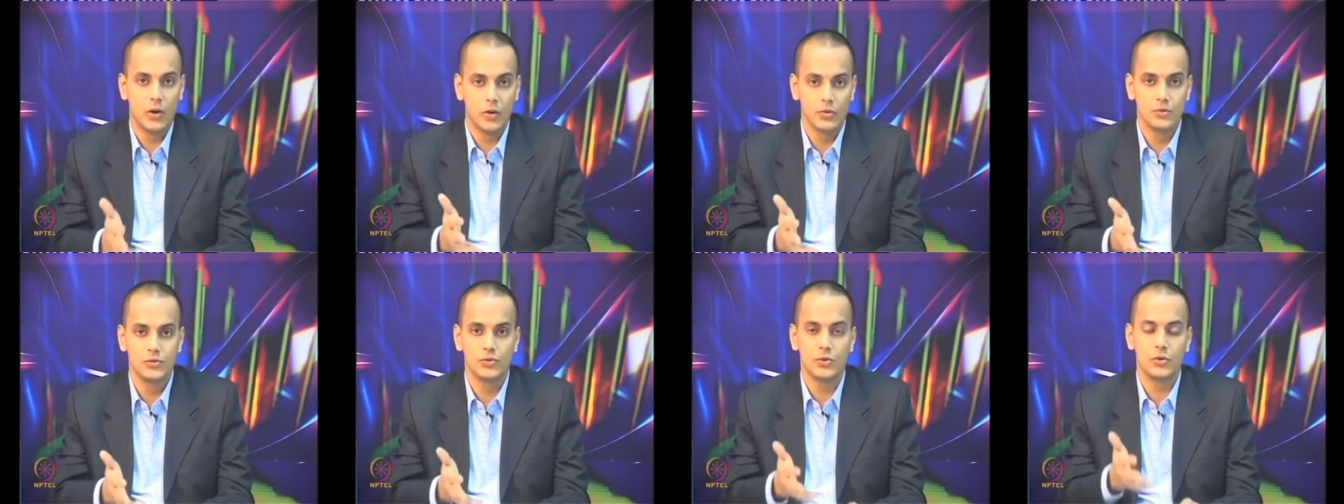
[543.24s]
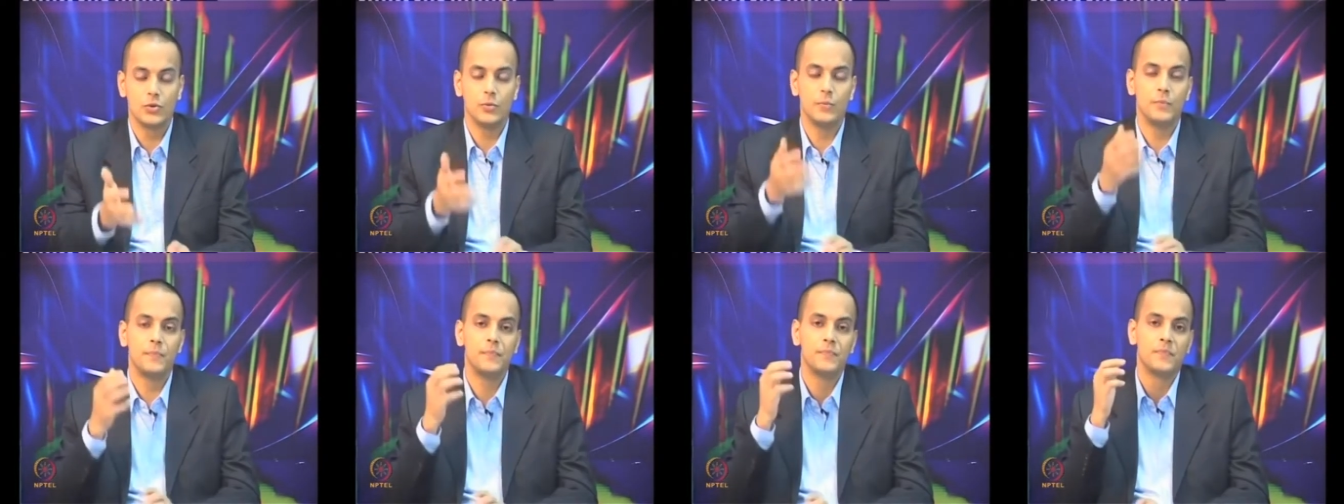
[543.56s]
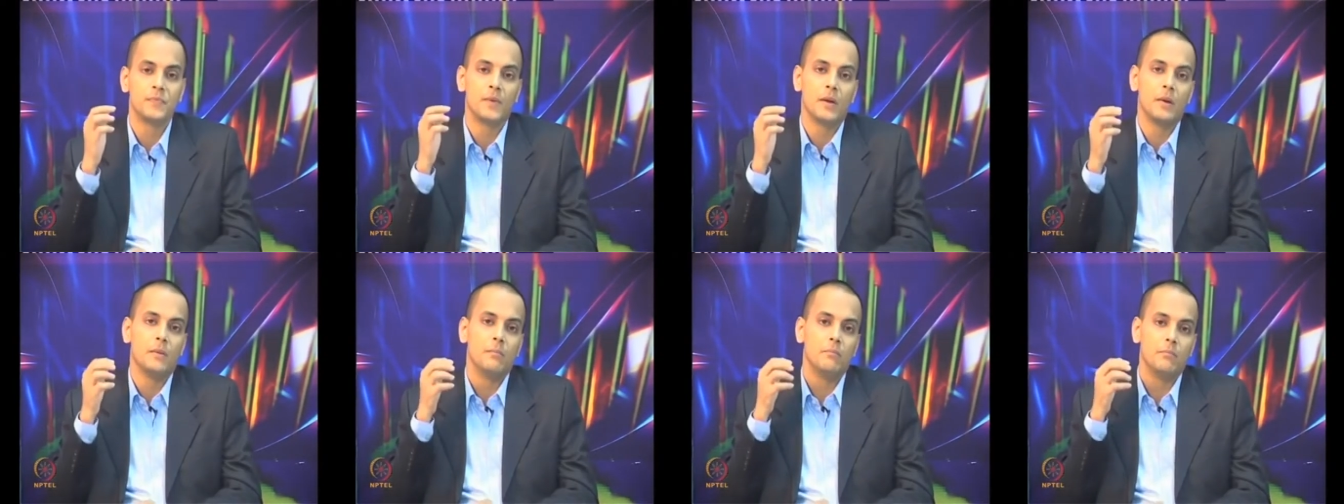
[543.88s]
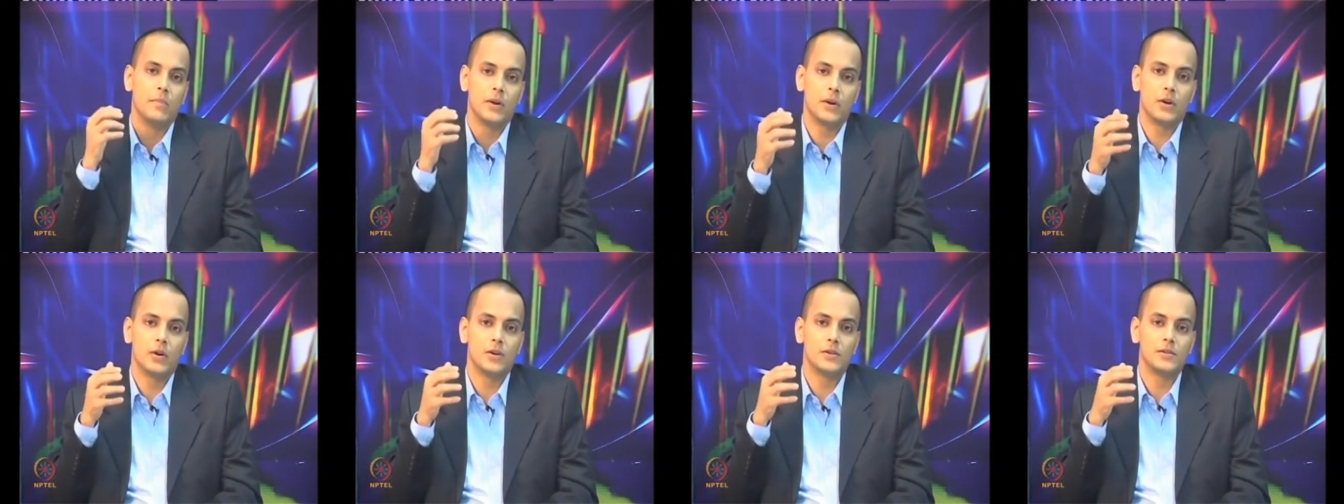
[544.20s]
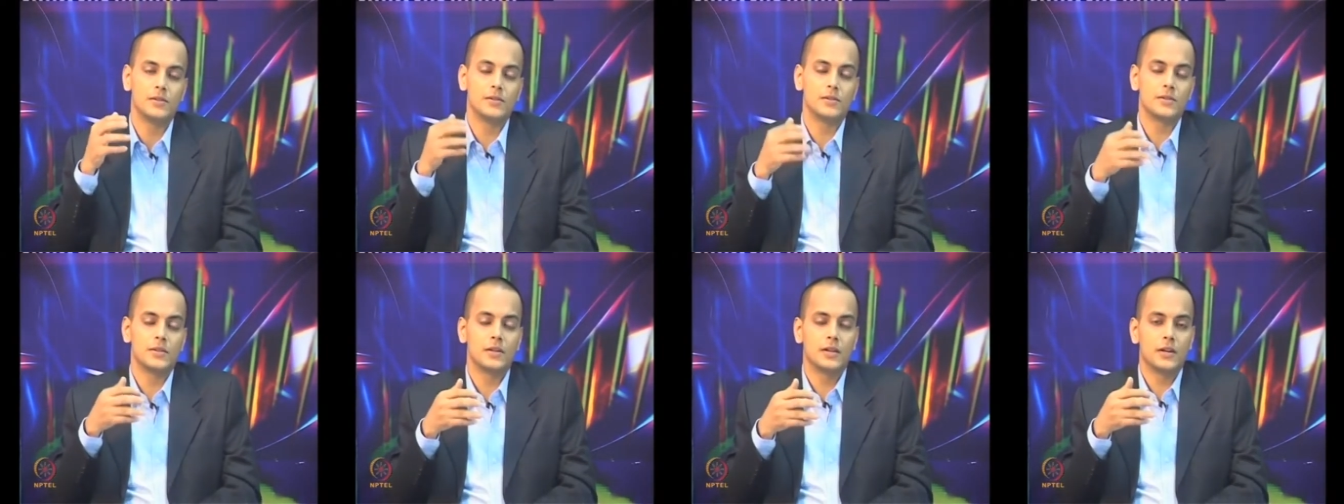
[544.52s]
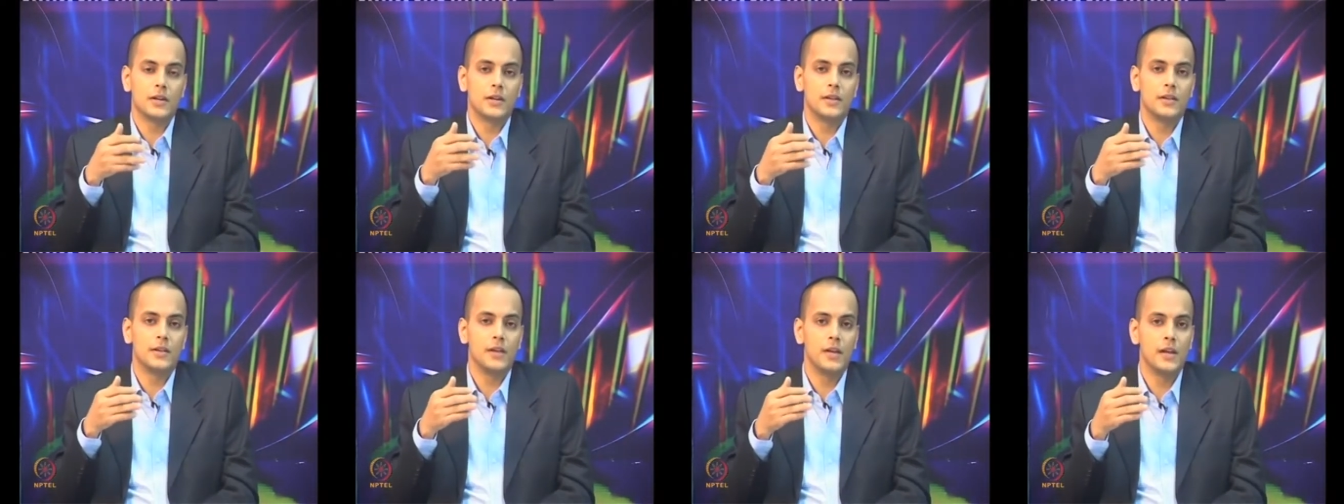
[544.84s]
also because
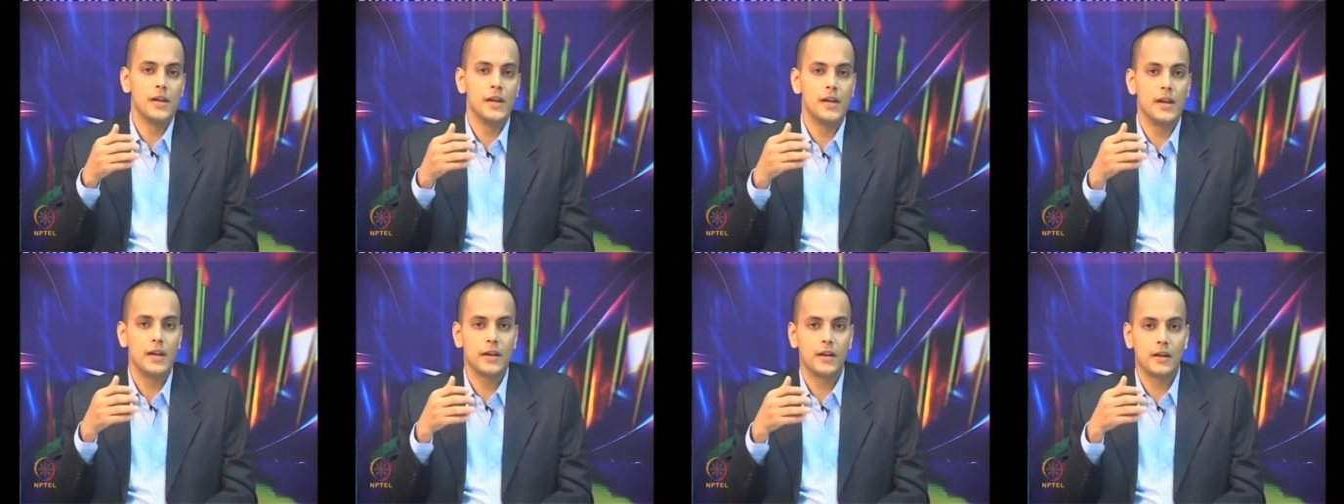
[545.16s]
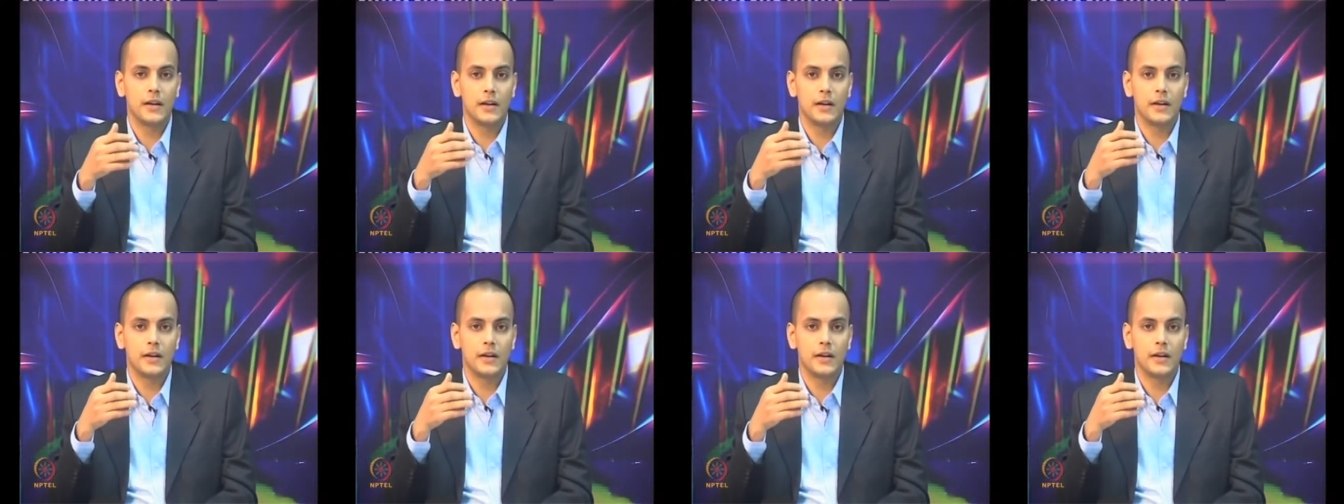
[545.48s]
the